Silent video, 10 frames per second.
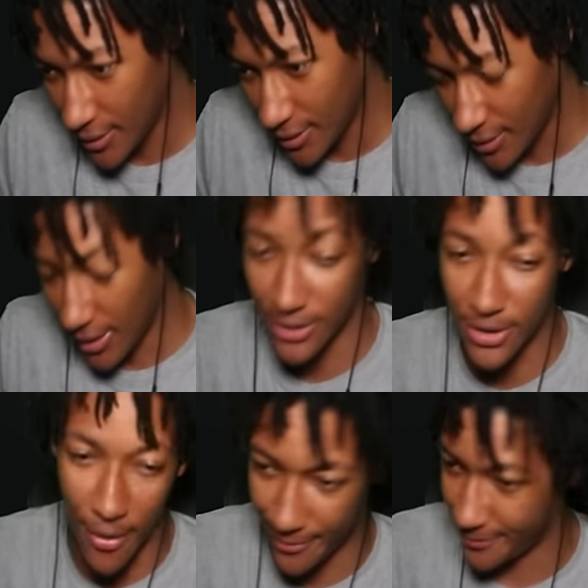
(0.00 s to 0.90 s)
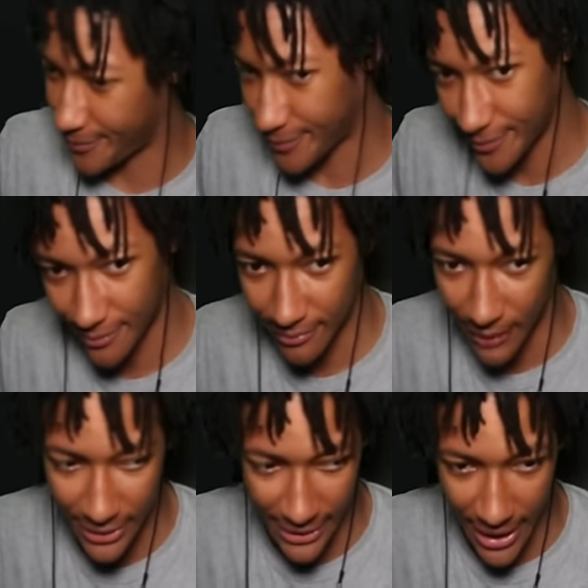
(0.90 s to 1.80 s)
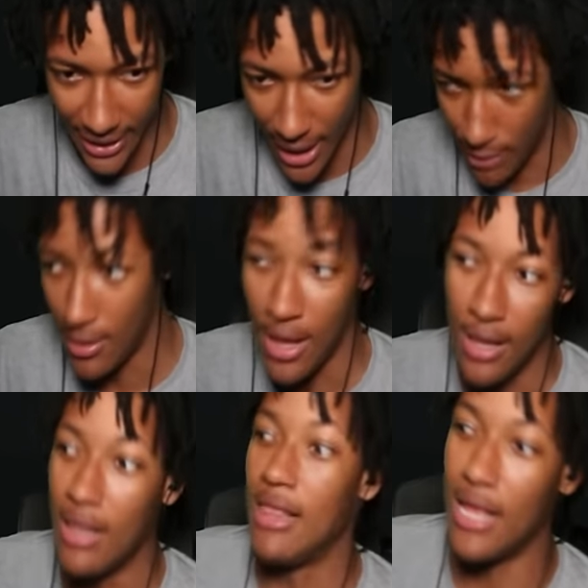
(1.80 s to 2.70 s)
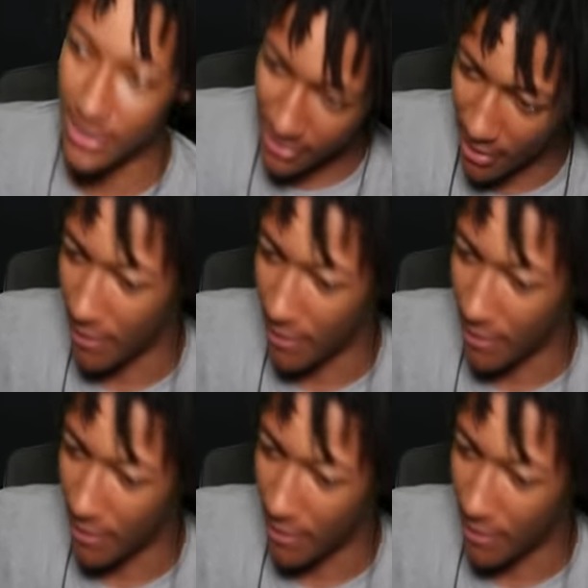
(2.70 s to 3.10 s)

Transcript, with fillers: Let's go. But say it again. Let's go.